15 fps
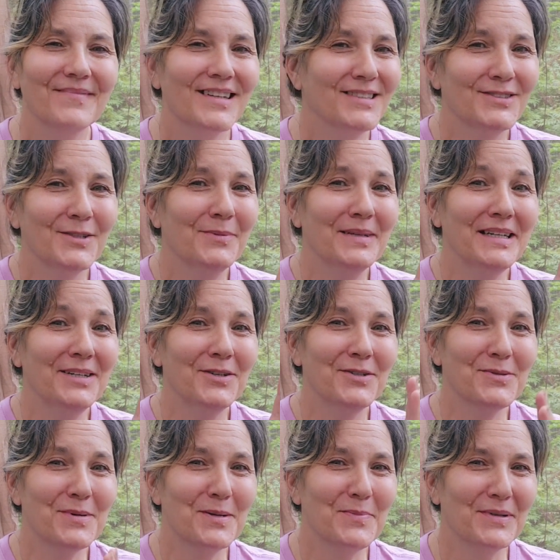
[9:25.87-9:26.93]
because nobody
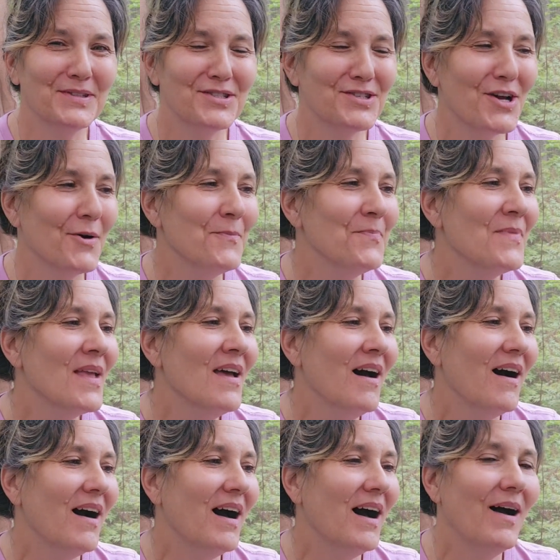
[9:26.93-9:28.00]
knows where to put the show.
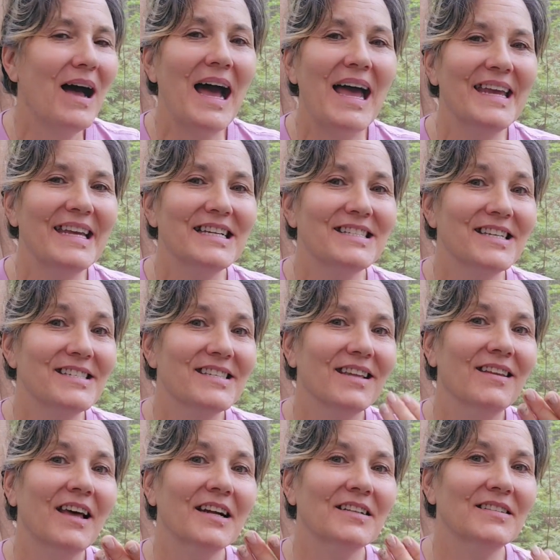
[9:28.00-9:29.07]
I get to
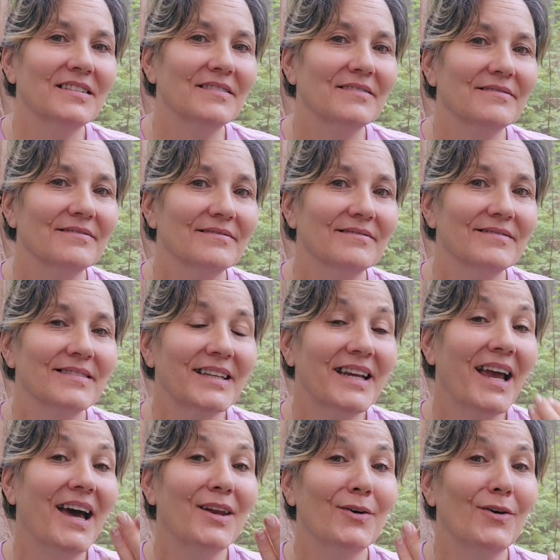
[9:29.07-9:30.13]
select the
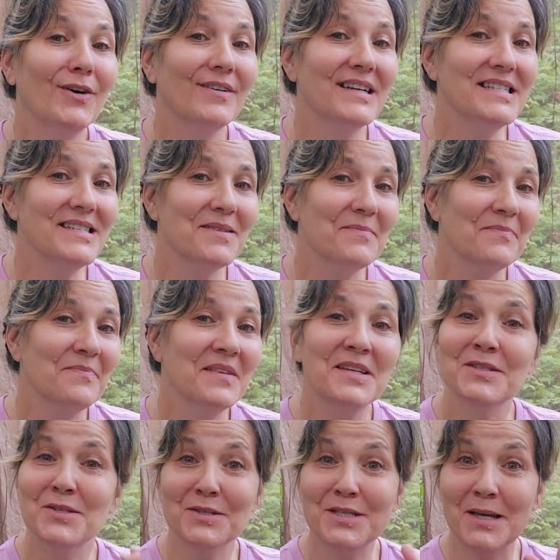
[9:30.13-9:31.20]
categories.
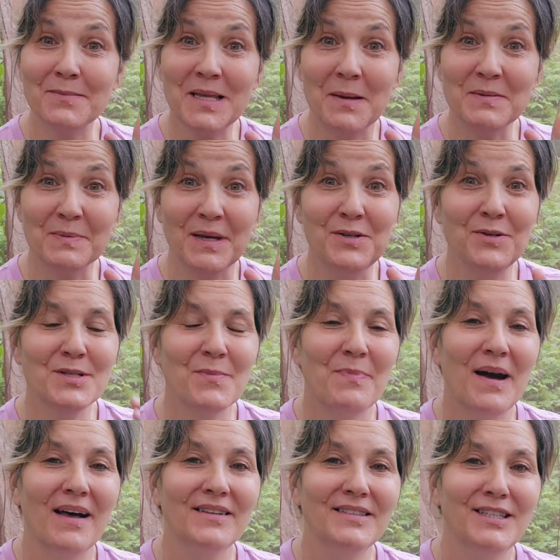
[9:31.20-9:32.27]
So sometimes my news and
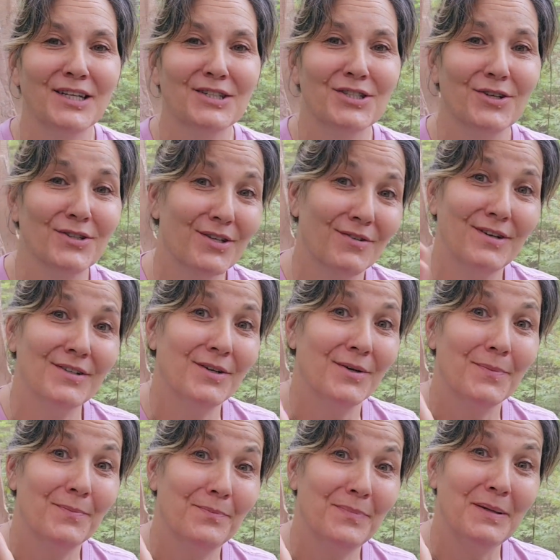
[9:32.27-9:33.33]
politics shows are
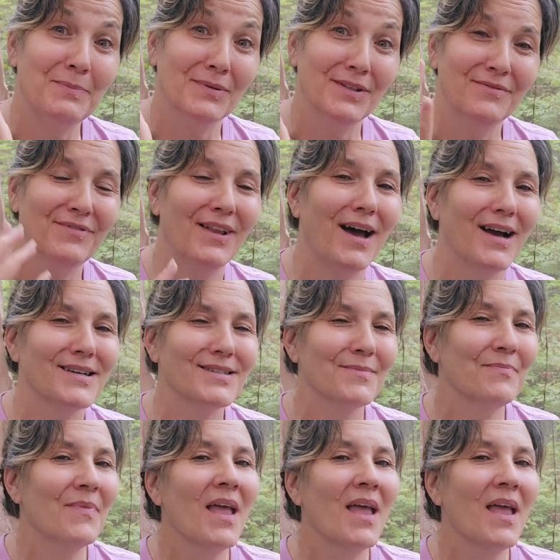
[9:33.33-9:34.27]
under people and vlogs.